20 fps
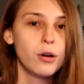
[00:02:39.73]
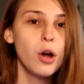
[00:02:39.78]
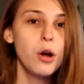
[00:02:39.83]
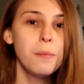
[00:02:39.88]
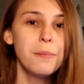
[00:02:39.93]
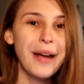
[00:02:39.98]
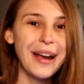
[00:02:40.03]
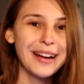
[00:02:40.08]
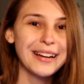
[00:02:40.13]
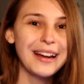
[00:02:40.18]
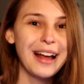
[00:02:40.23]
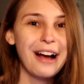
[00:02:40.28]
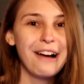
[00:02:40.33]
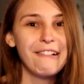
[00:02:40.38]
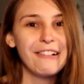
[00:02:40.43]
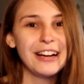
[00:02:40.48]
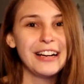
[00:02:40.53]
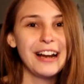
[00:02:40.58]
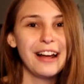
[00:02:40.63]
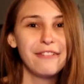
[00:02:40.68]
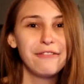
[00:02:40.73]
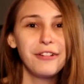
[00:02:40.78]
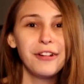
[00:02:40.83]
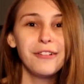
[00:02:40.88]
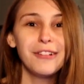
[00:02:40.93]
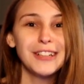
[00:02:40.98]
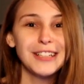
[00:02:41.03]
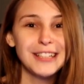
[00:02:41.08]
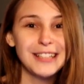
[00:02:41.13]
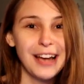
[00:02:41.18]
We're going back now, and if
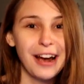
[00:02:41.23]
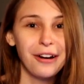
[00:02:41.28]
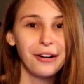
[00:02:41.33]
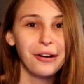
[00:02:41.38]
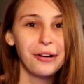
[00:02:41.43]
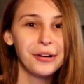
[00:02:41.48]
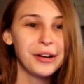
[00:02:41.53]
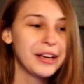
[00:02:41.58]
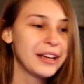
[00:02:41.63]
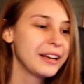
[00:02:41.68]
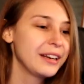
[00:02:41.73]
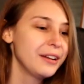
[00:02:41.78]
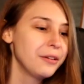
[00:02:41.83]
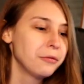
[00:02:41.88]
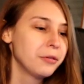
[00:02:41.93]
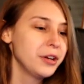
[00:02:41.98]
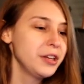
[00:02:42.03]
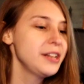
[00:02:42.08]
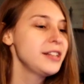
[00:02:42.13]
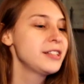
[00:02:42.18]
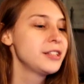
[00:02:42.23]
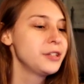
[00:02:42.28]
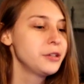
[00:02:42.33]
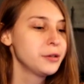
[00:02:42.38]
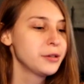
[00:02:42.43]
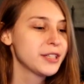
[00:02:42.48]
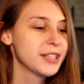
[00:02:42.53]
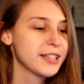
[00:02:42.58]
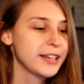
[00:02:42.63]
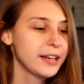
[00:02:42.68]
you want to download it, what you need to do
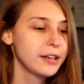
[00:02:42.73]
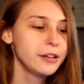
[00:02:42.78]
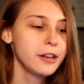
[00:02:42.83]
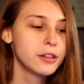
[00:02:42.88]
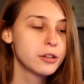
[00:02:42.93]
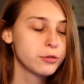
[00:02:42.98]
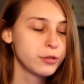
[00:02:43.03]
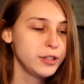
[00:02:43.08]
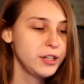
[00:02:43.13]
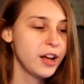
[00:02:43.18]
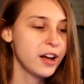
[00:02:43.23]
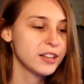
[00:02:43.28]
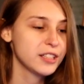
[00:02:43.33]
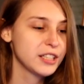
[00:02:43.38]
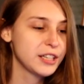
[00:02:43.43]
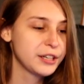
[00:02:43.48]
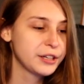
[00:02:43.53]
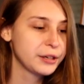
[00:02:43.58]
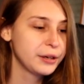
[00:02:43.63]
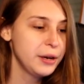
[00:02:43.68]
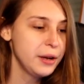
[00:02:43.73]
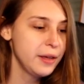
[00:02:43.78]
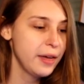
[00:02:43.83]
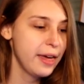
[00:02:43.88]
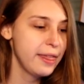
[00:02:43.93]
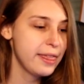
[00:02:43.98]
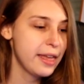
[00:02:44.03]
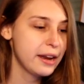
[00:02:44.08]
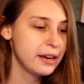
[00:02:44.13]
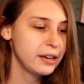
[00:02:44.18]
is click on the three dots here
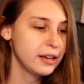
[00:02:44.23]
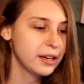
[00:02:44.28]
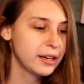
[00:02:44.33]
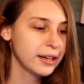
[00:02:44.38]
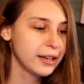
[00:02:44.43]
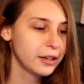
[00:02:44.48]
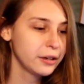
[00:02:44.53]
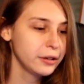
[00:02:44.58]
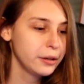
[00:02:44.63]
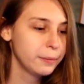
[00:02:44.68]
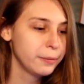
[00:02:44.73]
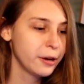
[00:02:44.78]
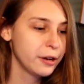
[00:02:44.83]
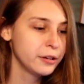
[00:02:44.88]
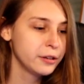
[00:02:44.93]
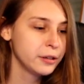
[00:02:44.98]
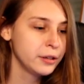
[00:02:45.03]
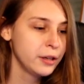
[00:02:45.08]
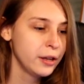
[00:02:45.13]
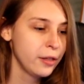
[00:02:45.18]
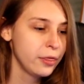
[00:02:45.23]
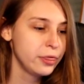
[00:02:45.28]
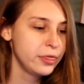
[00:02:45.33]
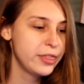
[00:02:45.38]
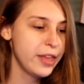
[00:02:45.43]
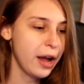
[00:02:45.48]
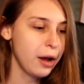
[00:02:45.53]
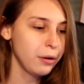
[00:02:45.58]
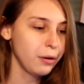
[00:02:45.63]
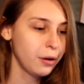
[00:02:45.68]
and then click on the button
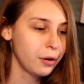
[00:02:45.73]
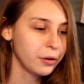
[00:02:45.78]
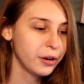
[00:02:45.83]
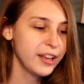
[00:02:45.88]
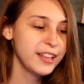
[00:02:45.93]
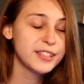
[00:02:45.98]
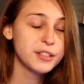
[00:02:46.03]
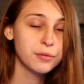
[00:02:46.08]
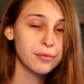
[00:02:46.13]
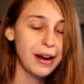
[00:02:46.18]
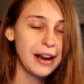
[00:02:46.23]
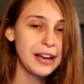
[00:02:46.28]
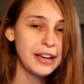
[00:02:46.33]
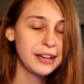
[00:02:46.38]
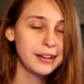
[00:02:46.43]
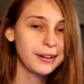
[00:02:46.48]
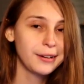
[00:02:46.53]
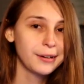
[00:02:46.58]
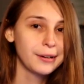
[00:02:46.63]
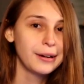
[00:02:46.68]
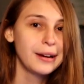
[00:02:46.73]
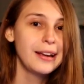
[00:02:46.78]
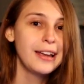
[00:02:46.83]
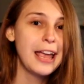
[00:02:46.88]
download. It's right here.